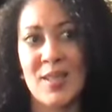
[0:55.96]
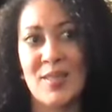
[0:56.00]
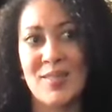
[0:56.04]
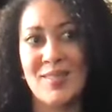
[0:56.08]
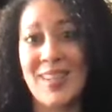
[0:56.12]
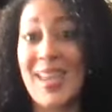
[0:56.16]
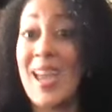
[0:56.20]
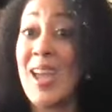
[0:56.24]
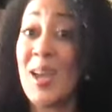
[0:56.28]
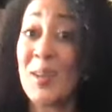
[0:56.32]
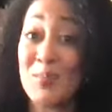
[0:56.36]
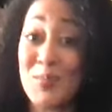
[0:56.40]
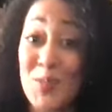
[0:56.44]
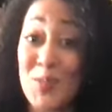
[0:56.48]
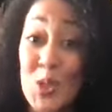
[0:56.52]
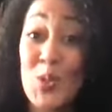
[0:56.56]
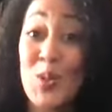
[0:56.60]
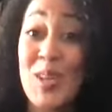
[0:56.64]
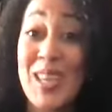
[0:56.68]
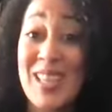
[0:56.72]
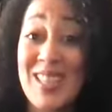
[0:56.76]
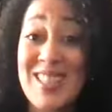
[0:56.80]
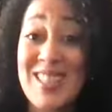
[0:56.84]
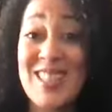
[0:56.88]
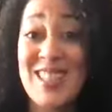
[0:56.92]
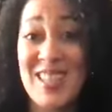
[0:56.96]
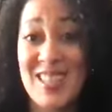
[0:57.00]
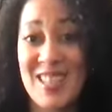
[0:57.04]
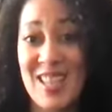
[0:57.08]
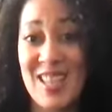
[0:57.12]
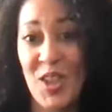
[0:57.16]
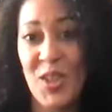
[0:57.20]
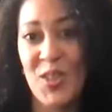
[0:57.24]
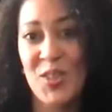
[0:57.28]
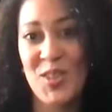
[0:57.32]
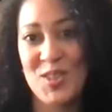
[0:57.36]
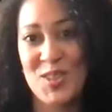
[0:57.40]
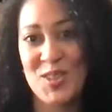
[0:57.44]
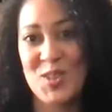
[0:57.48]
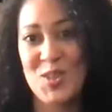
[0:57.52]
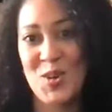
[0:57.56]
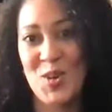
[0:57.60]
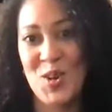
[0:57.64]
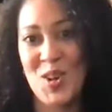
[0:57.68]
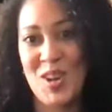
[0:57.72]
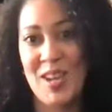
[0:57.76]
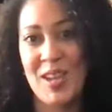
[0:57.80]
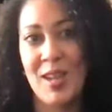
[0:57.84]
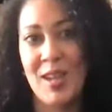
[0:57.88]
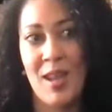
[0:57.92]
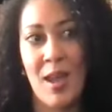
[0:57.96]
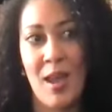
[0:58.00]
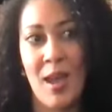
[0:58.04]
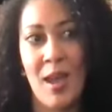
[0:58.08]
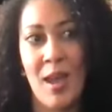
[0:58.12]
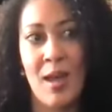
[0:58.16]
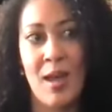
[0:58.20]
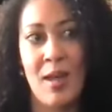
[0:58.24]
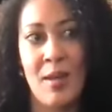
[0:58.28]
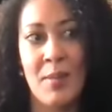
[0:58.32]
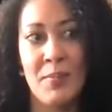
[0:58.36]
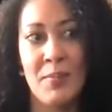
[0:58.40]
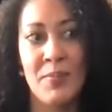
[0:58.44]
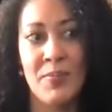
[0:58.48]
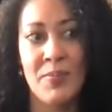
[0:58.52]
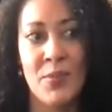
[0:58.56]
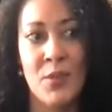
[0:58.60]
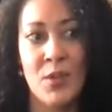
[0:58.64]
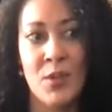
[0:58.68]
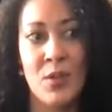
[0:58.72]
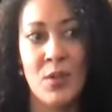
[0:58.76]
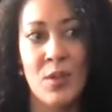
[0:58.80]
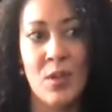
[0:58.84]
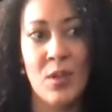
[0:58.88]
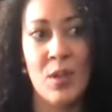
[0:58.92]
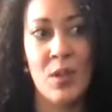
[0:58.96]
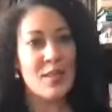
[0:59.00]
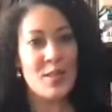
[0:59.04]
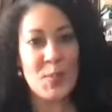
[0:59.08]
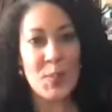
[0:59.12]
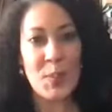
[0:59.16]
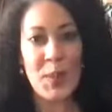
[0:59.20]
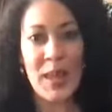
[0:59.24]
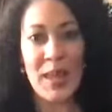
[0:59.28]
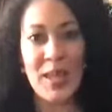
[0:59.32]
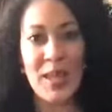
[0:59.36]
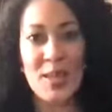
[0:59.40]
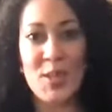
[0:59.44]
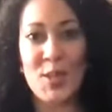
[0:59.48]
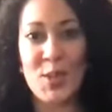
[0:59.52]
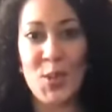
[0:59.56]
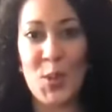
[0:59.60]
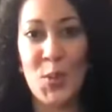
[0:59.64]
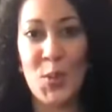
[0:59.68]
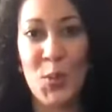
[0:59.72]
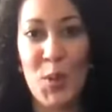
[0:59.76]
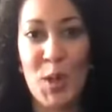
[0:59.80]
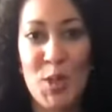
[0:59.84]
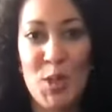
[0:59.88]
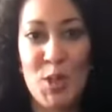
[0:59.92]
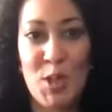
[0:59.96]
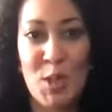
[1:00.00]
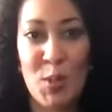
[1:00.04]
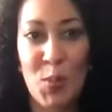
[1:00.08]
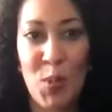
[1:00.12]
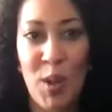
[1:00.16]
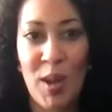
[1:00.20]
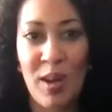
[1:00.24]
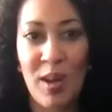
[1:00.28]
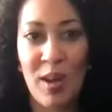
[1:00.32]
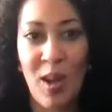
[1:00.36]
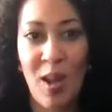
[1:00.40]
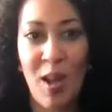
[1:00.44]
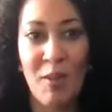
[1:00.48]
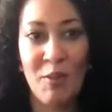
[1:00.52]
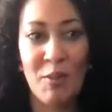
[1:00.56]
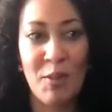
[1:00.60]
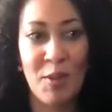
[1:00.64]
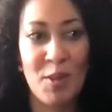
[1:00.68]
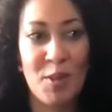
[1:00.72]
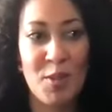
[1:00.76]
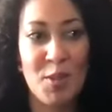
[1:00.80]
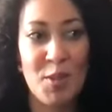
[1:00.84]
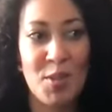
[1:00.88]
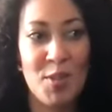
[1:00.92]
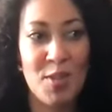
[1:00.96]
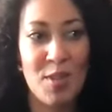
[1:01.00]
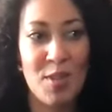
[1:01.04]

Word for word: yeah, who gets to tell the story. Um, this play is so rich in what it offers,